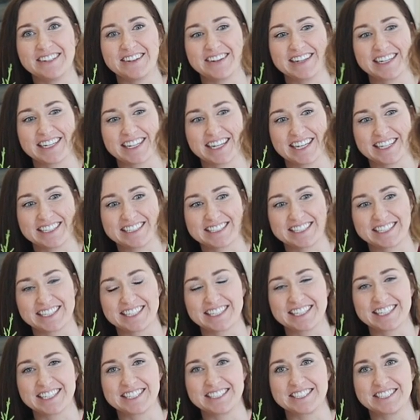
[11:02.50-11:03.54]
Joanna Gaines
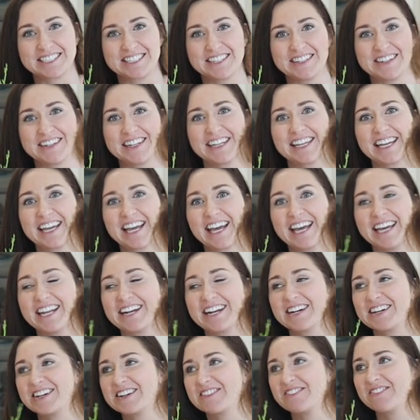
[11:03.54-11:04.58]
cooking show,
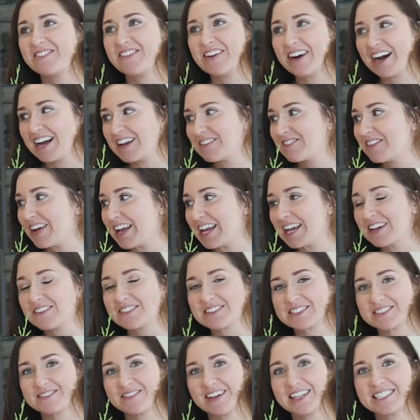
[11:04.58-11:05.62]
and her pan
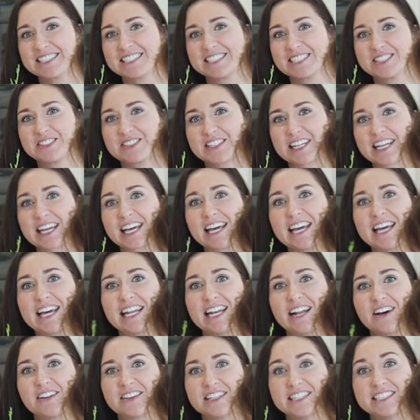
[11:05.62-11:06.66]
was messy, and she's like,
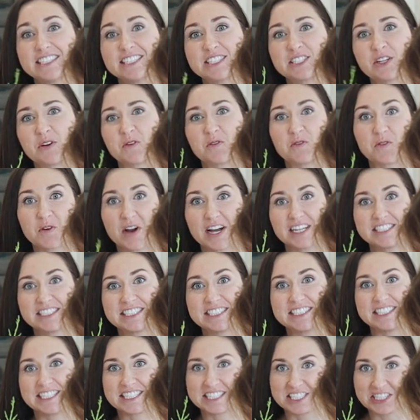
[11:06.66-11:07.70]
now this is a
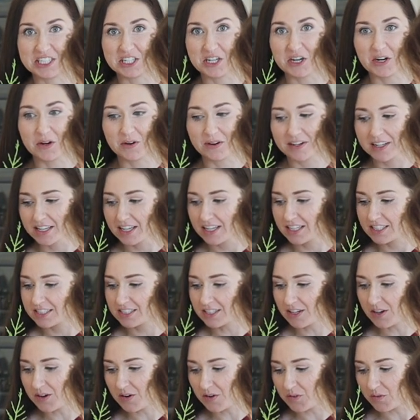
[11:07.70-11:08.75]
rustic dough.
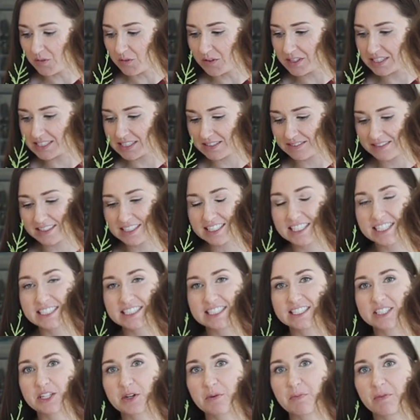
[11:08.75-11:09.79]
So when something
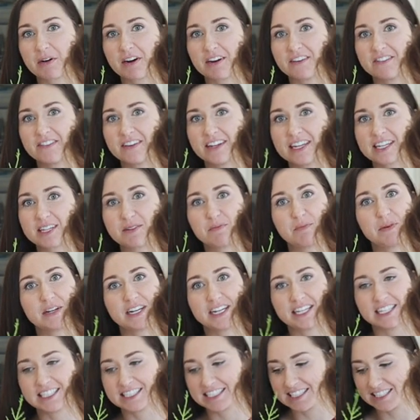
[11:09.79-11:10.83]
doesn't look perfect, but
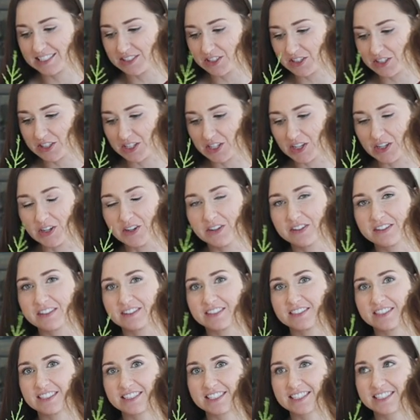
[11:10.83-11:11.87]
it's still cute,
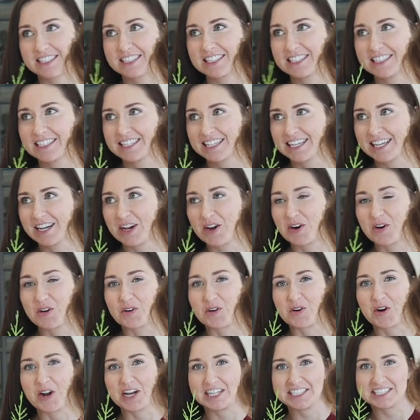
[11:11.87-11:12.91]
you just
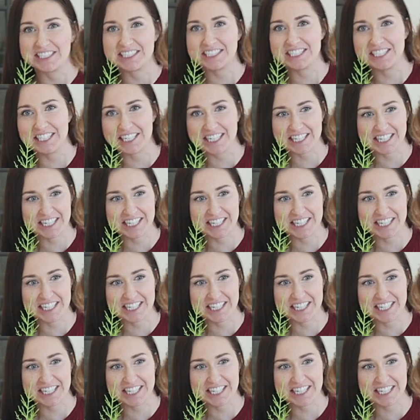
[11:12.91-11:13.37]
rustic.